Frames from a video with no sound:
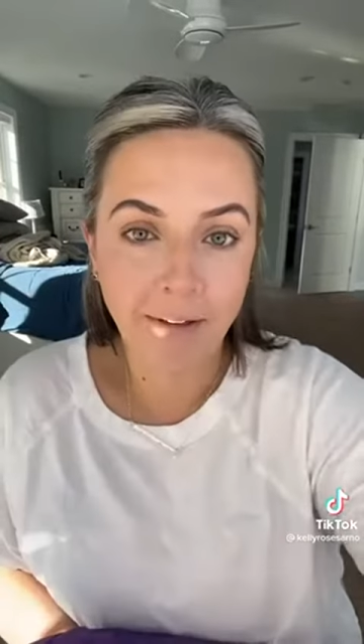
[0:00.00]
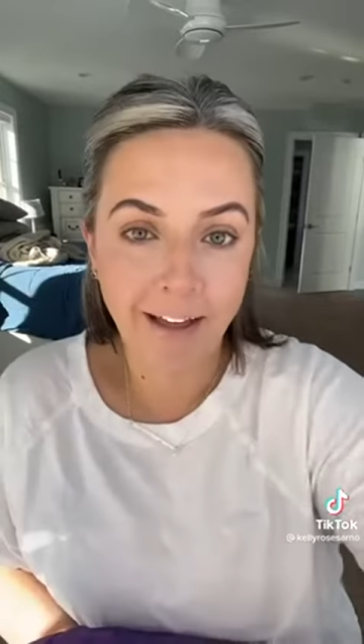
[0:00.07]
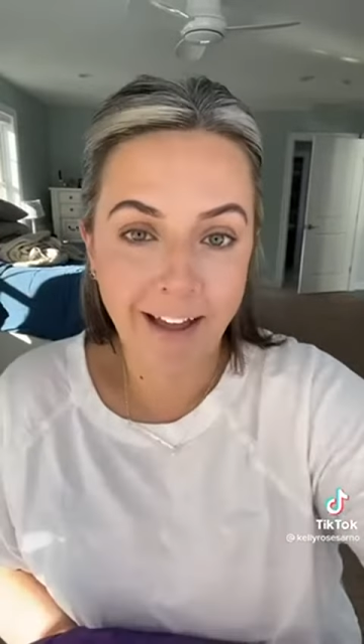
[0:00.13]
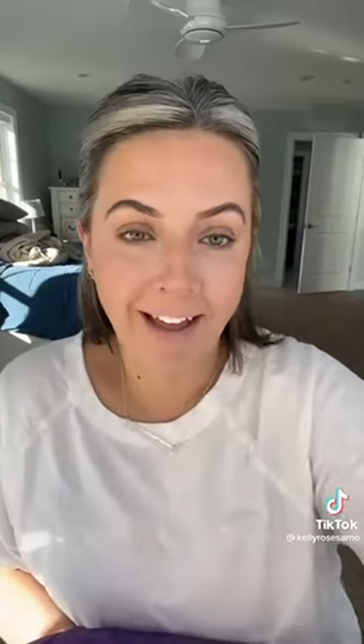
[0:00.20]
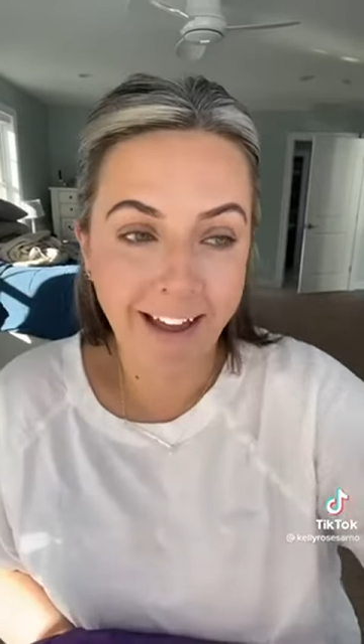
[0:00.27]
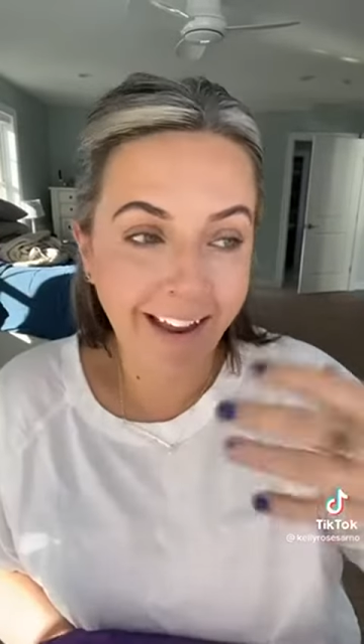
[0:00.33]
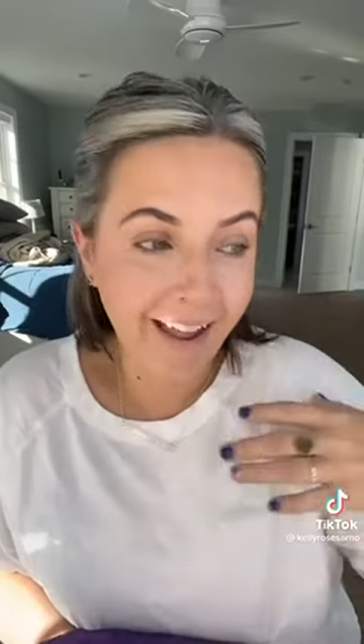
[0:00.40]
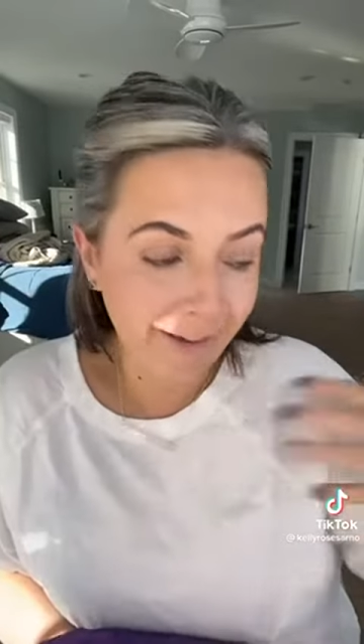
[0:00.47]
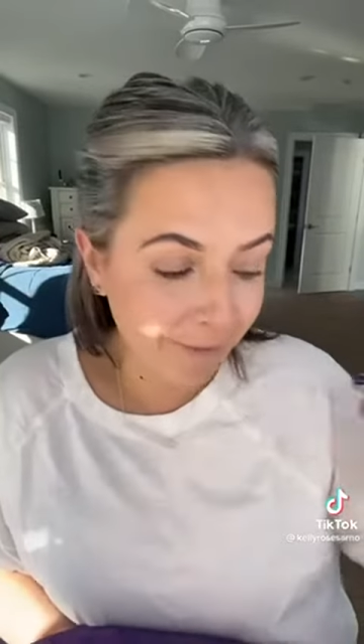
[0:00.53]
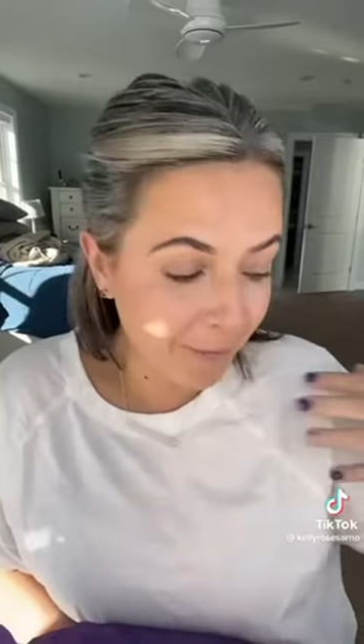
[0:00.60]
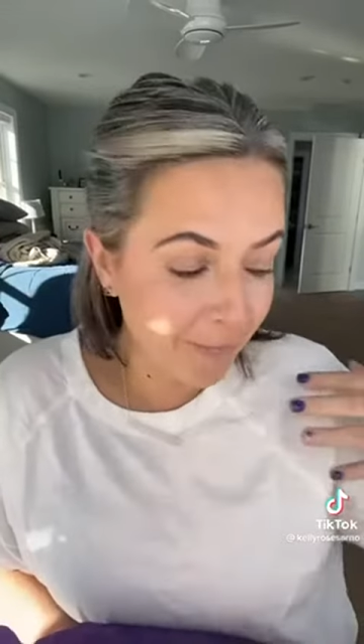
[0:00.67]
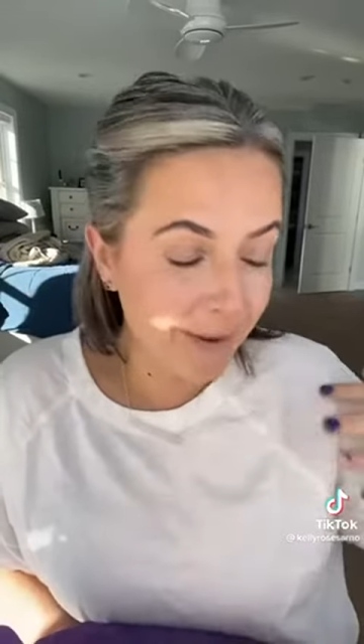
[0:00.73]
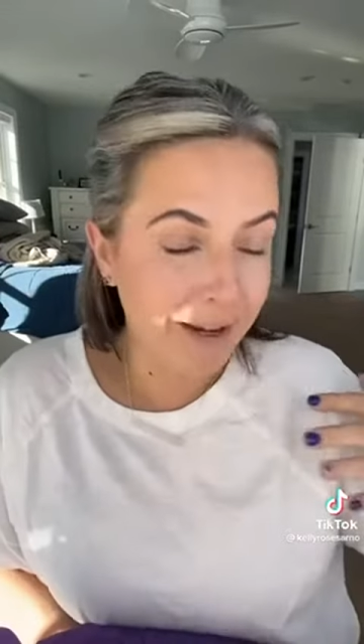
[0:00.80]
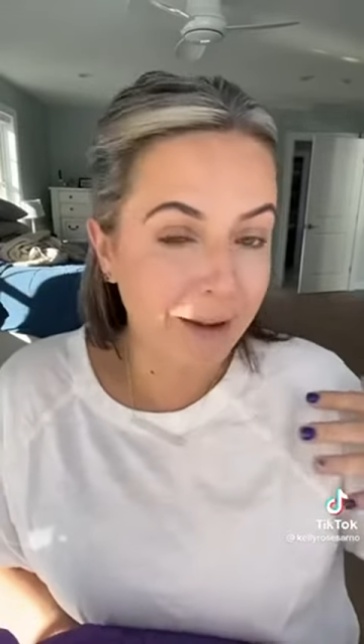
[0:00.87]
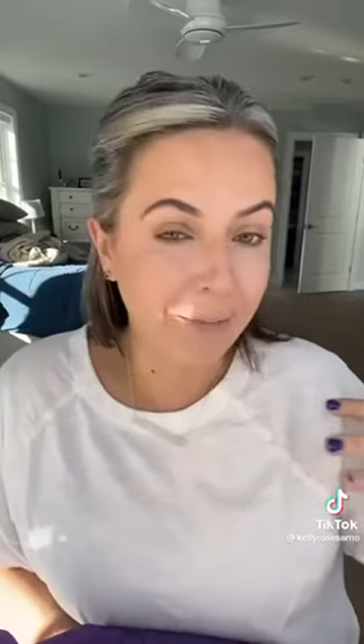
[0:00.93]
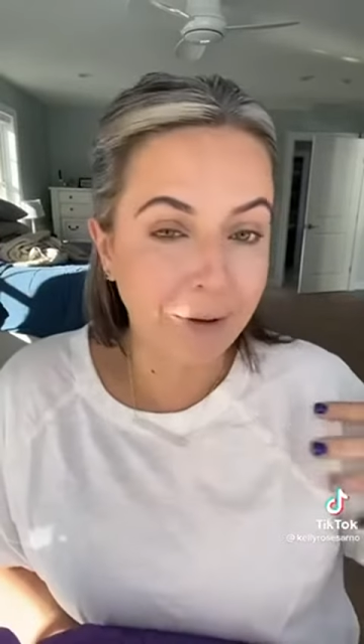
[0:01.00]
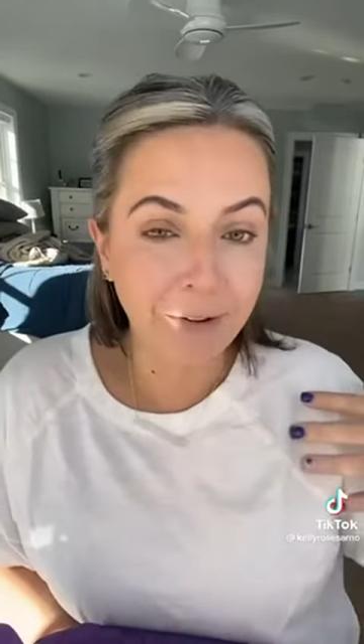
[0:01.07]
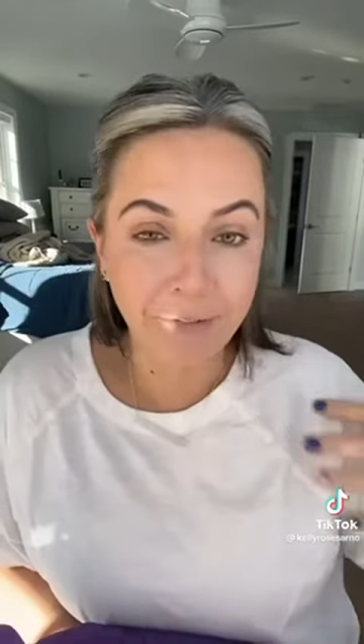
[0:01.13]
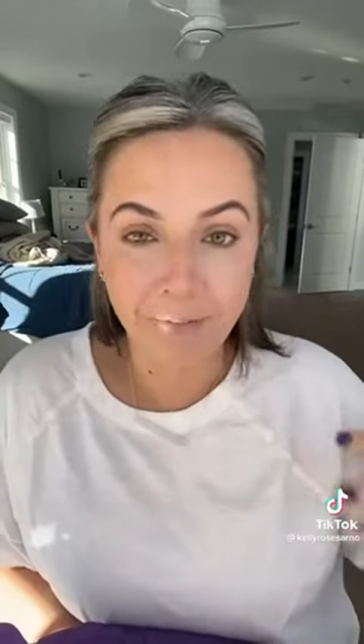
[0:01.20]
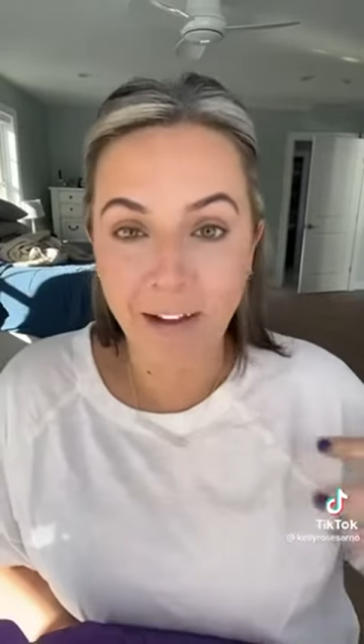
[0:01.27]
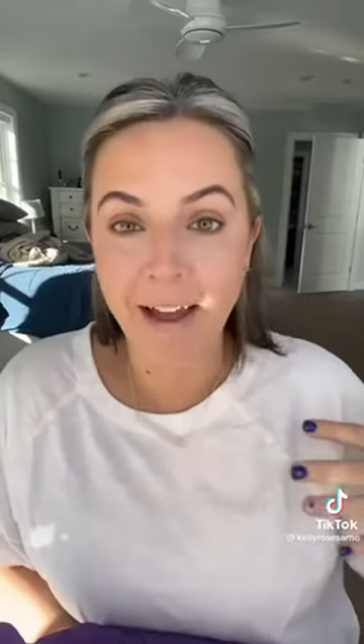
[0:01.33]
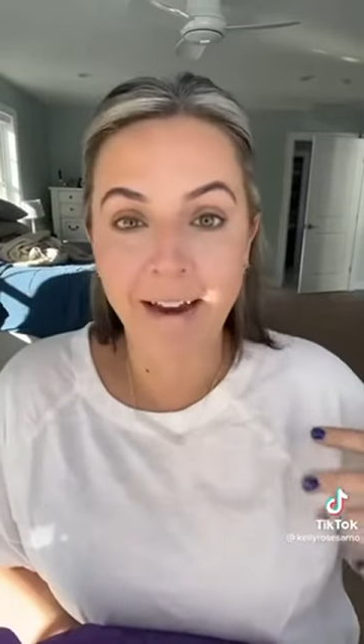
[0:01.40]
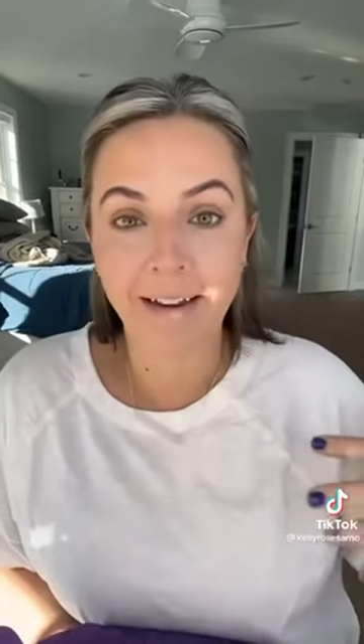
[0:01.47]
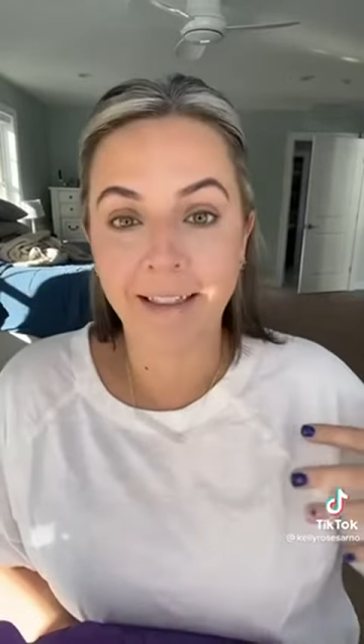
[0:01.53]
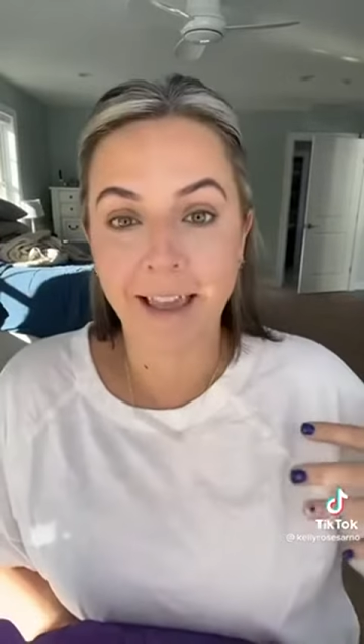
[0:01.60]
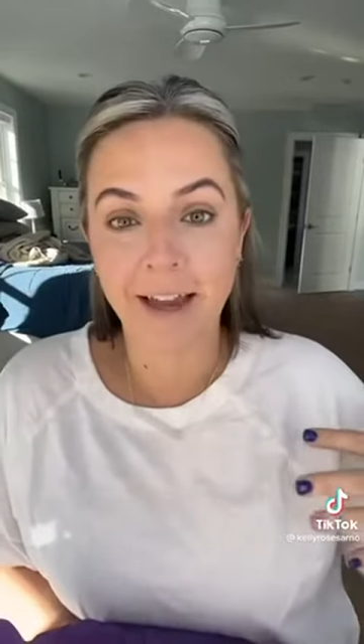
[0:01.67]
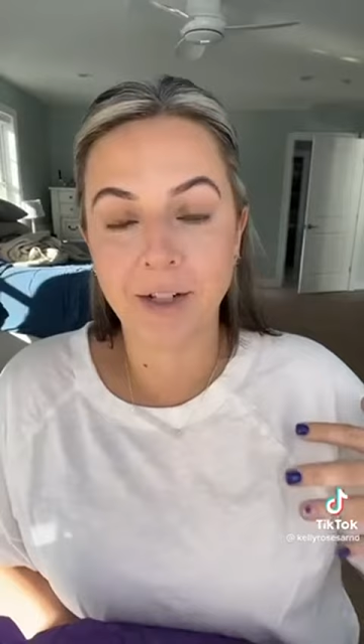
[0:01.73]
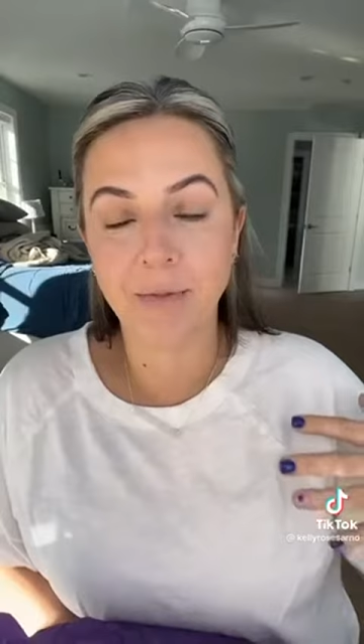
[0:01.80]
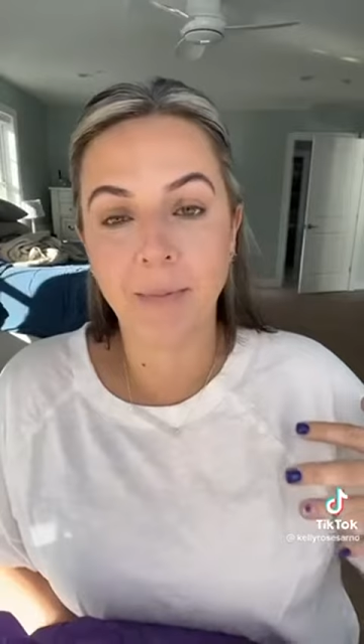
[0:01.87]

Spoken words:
I haven't been able to find Lash